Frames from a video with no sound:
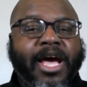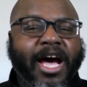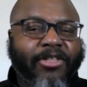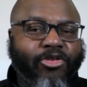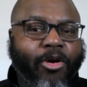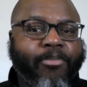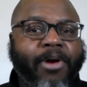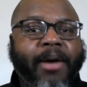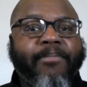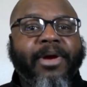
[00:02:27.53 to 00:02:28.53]
I thought
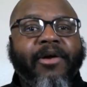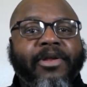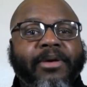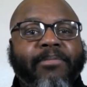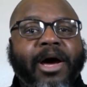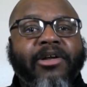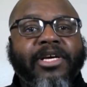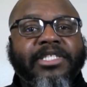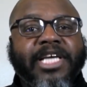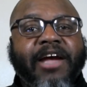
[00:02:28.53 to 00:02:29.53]
primarily about
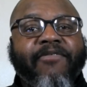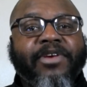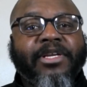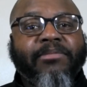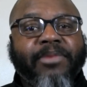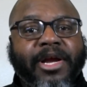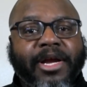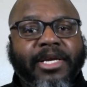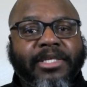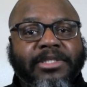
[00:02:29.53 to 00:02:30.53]
us African
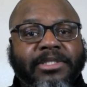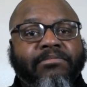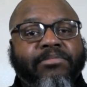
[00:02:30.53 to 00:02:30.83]
Americans.